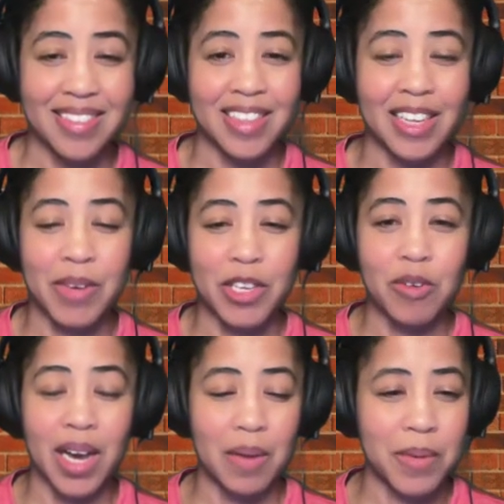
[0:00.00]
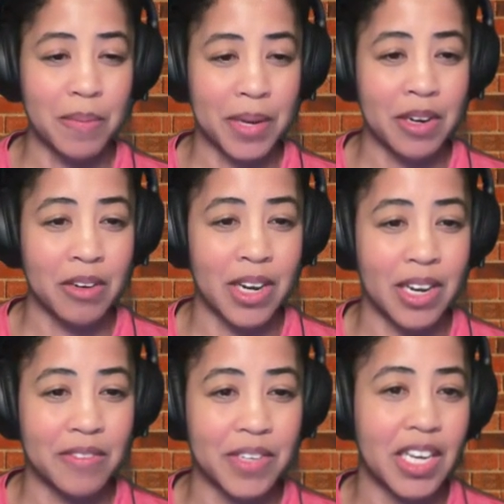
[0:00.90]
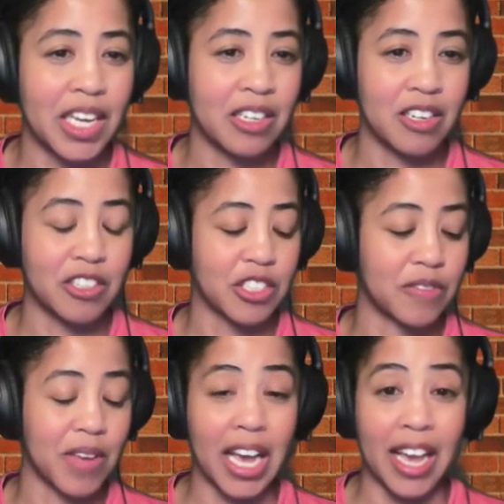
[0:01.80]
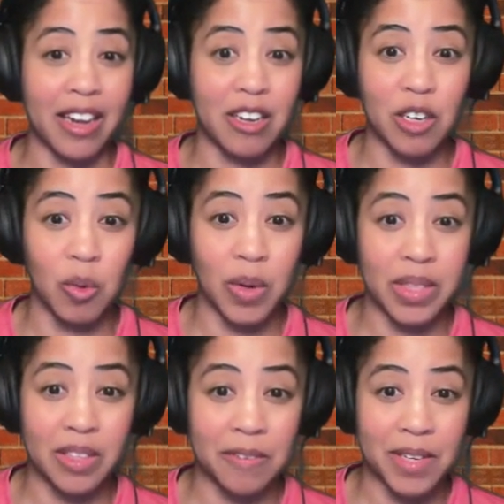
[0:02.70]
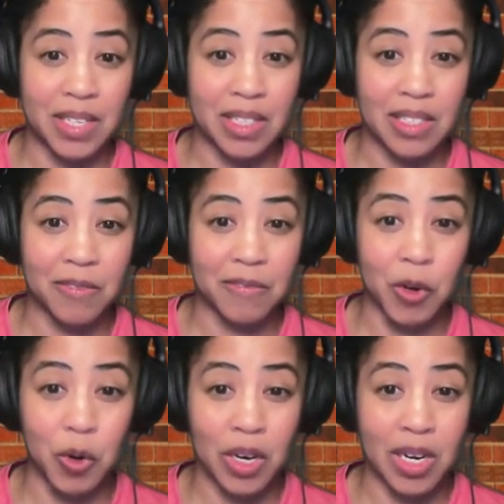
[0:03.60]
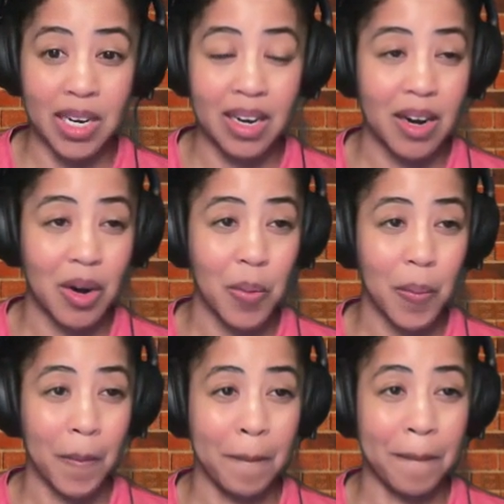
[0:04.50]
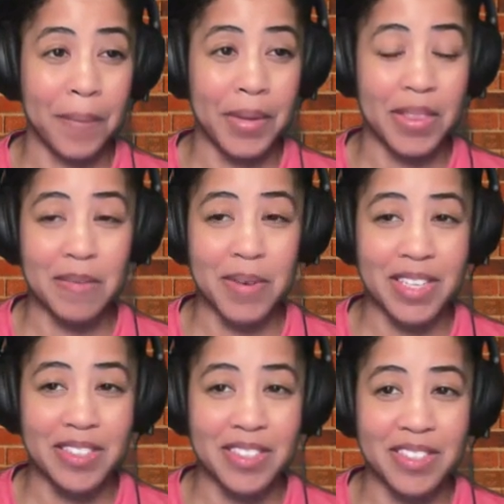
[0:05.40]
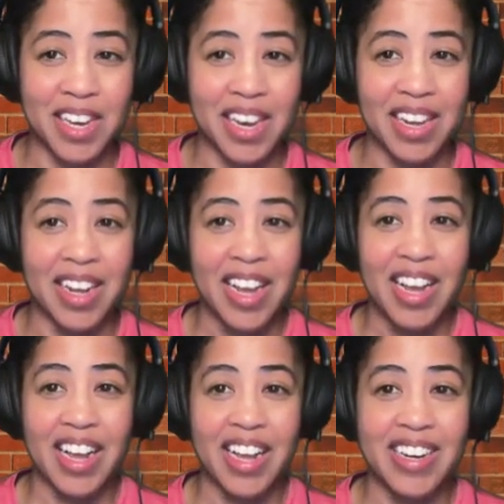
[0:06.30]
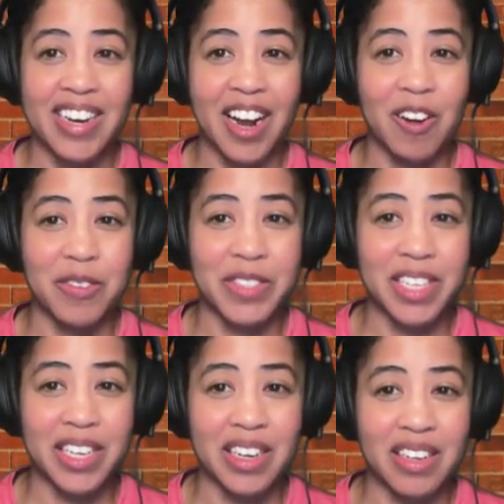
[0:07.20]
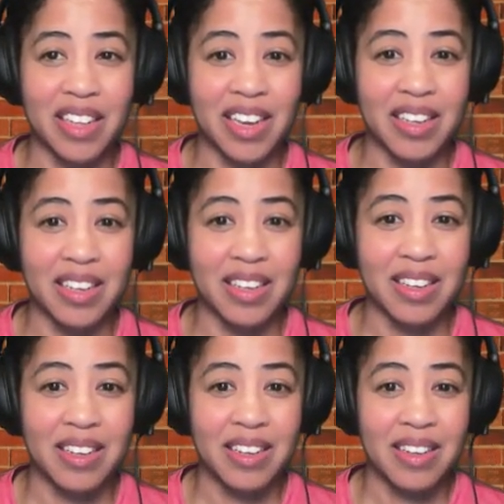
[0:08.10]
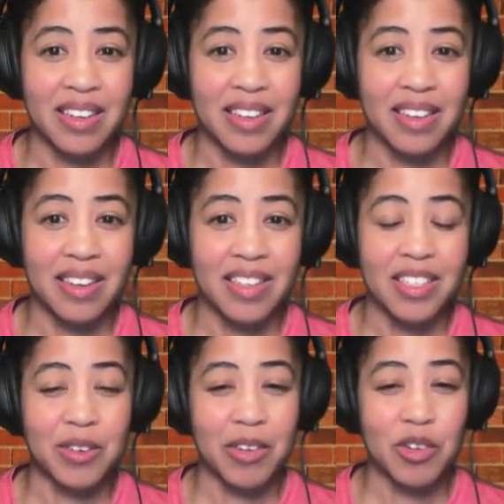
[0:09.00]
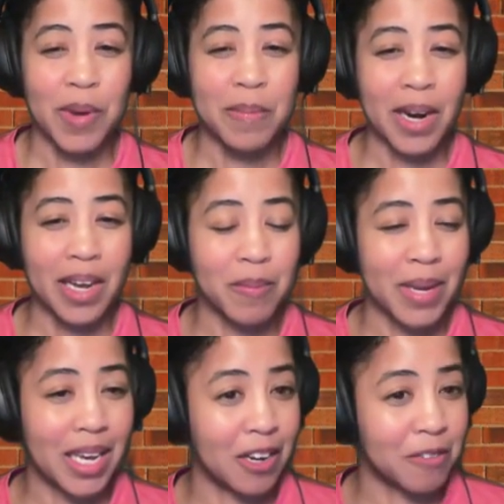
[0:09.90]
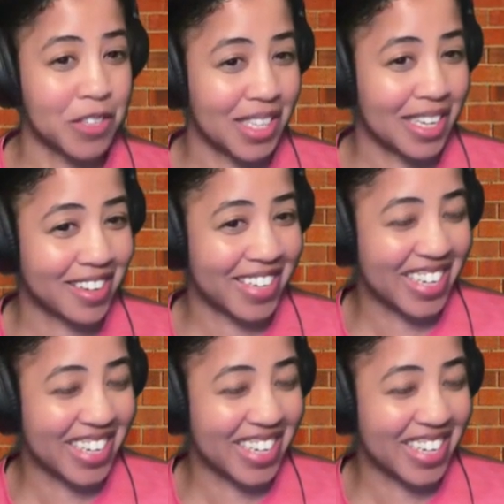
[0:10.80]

They make you copy a paragraph in cursive. I don't know what the fuck it's for, but they make you do that. And now I'm sitting here like, do I remember how to make every letter in